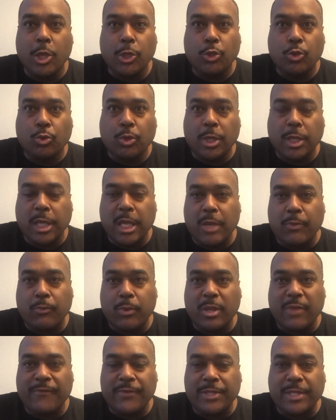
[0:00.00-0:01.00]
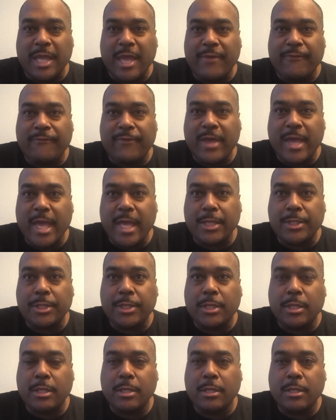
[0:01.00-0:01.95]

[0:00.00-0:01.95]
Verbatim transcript: You can get rid of it that fast?